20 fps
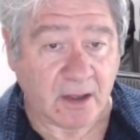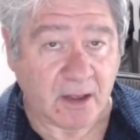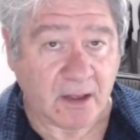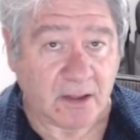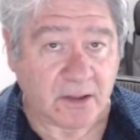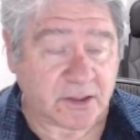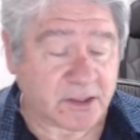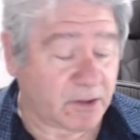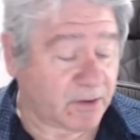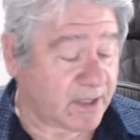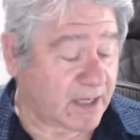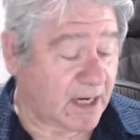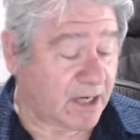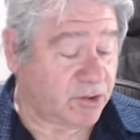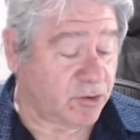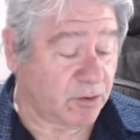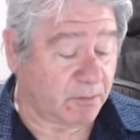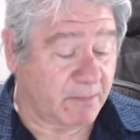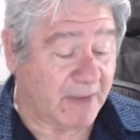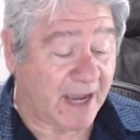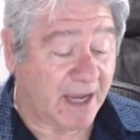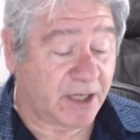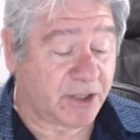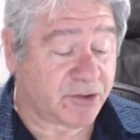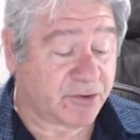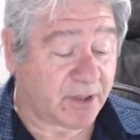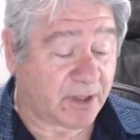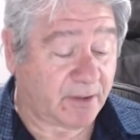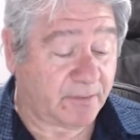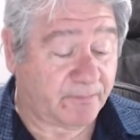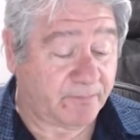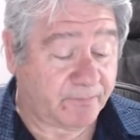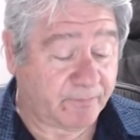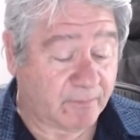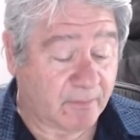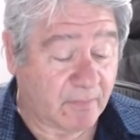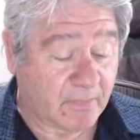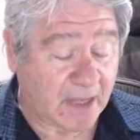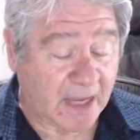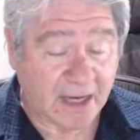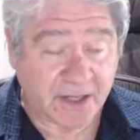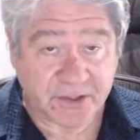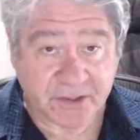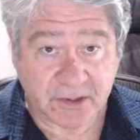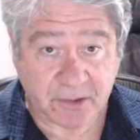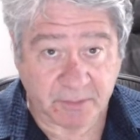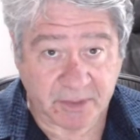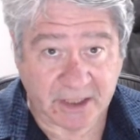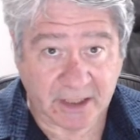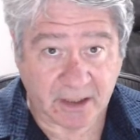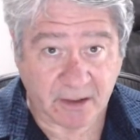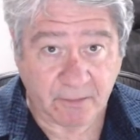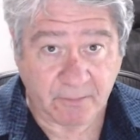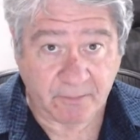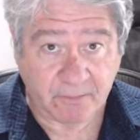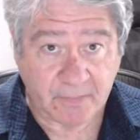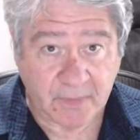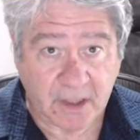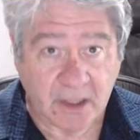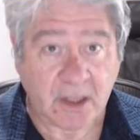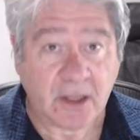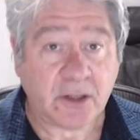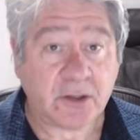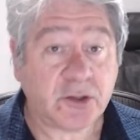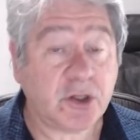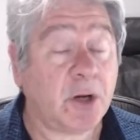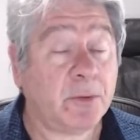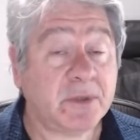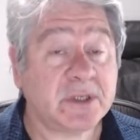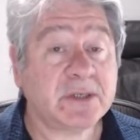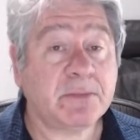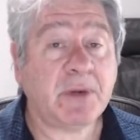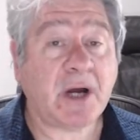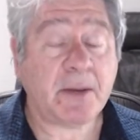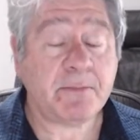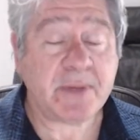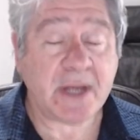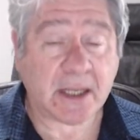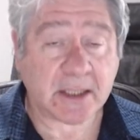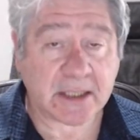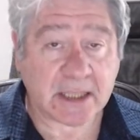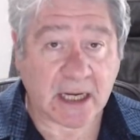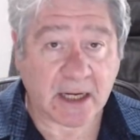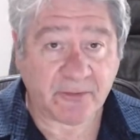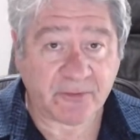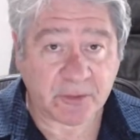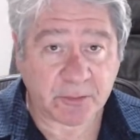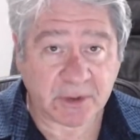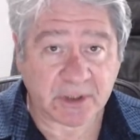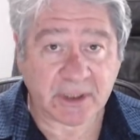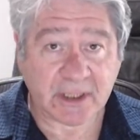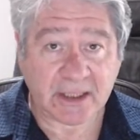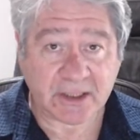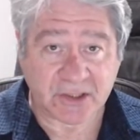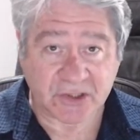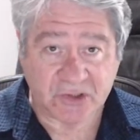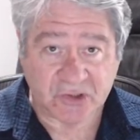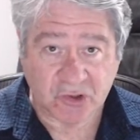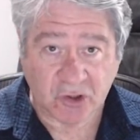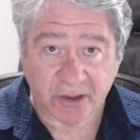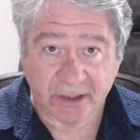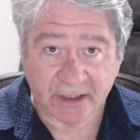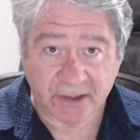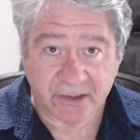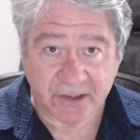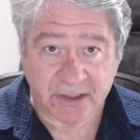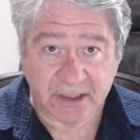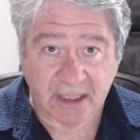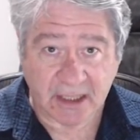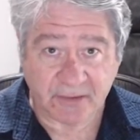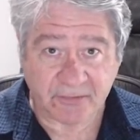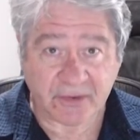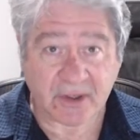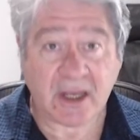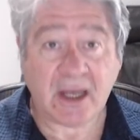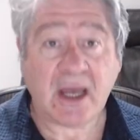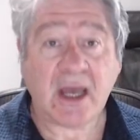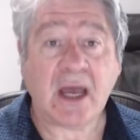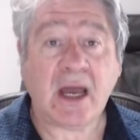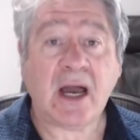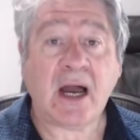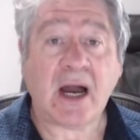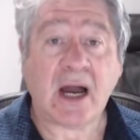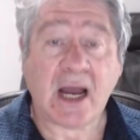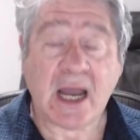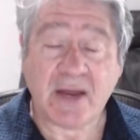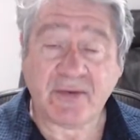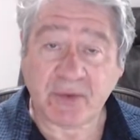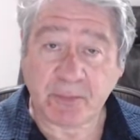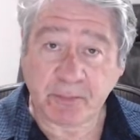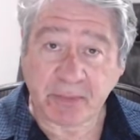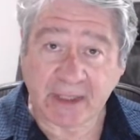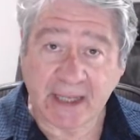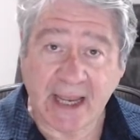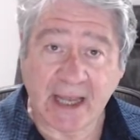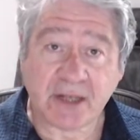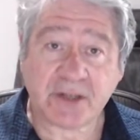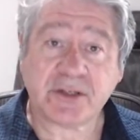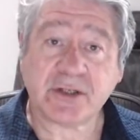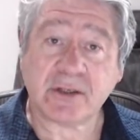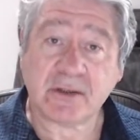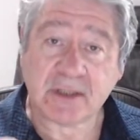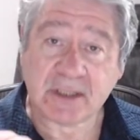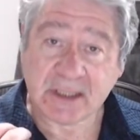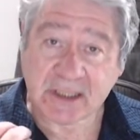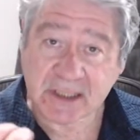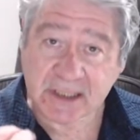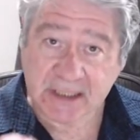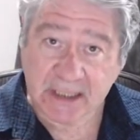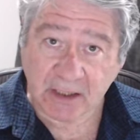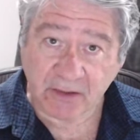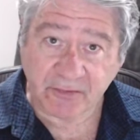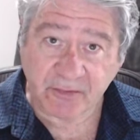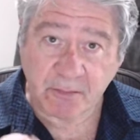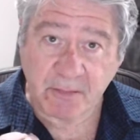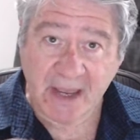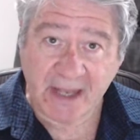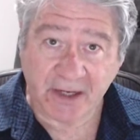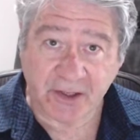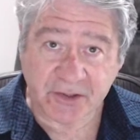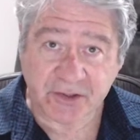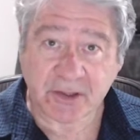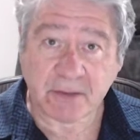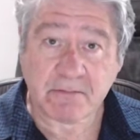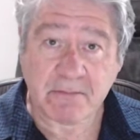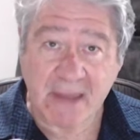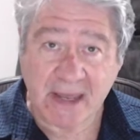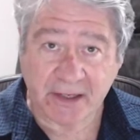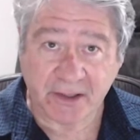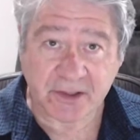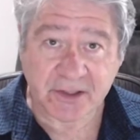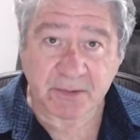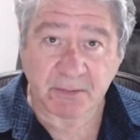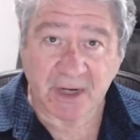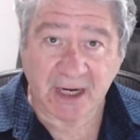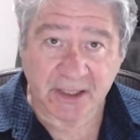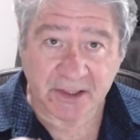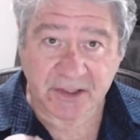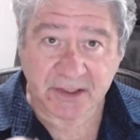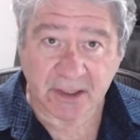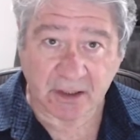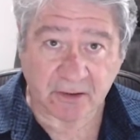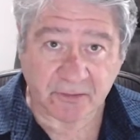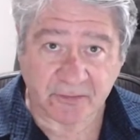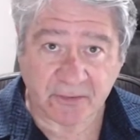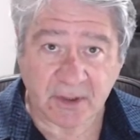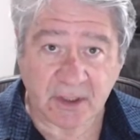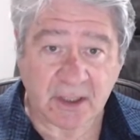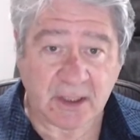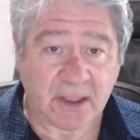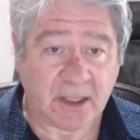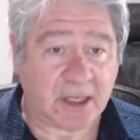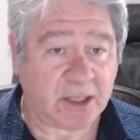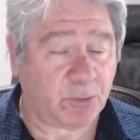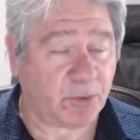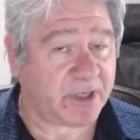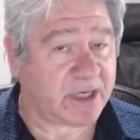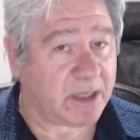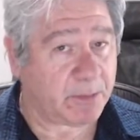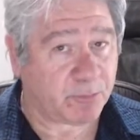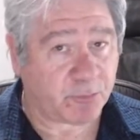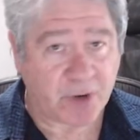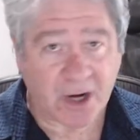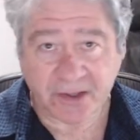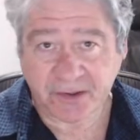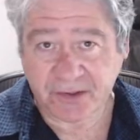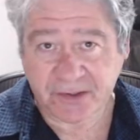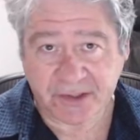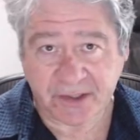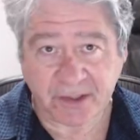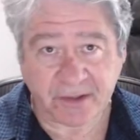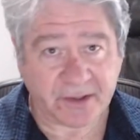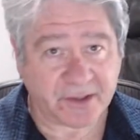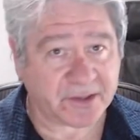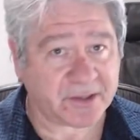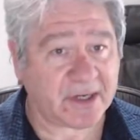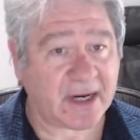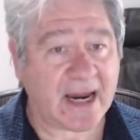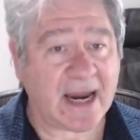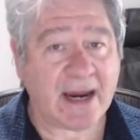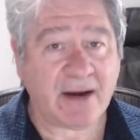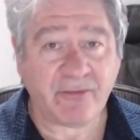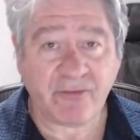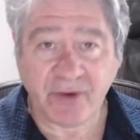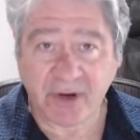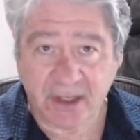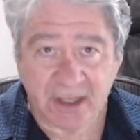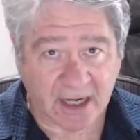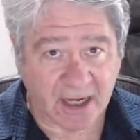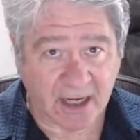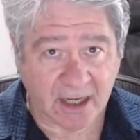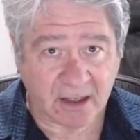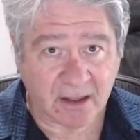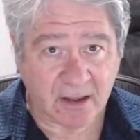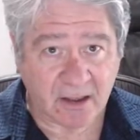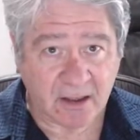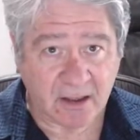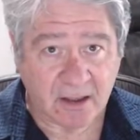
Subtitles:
So again, your mantra has to be, turbulence might be uncomfortable, it's not unsafe, I have a plan to self-manage, to manage myself. And you want to keep practicing this every day.